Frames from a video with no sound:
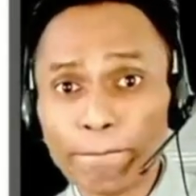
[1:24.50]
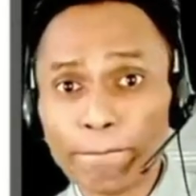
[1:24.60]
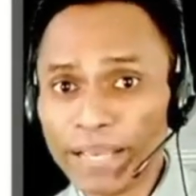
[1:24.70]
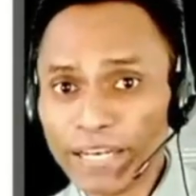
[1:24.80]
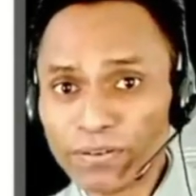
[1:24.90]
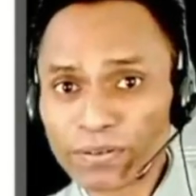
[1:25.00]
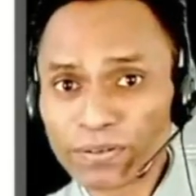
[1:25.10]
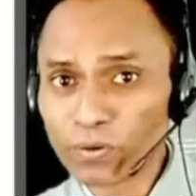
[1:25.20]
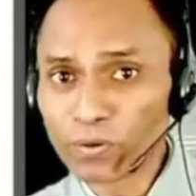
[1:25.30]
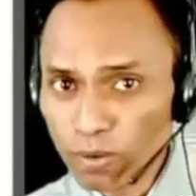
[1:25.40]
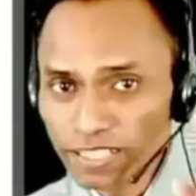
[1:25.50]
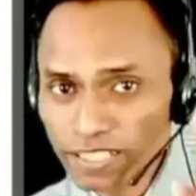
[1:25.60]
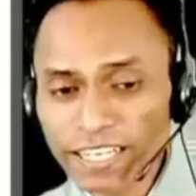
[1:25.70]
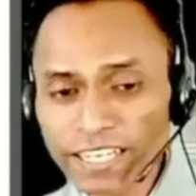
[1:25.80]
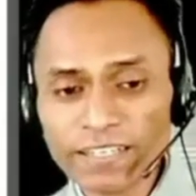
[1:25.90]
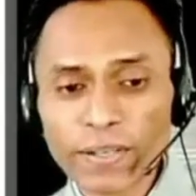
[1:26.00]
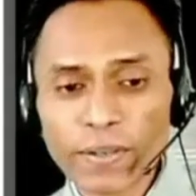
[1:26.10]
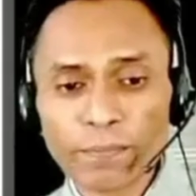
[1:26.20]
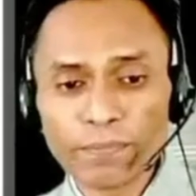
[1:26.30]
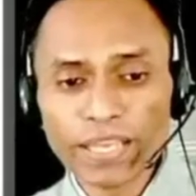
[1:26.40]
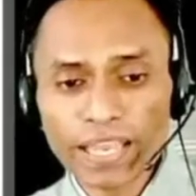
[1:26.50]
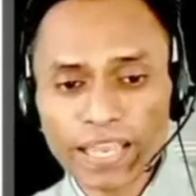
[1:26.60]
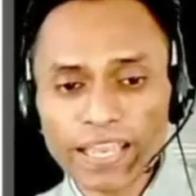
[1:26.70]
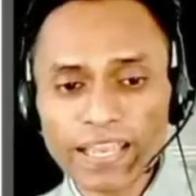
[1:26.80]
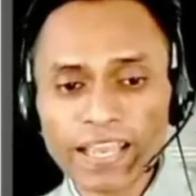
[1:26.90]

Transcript: balloon. Once again, B-A-L-L-O-O-N,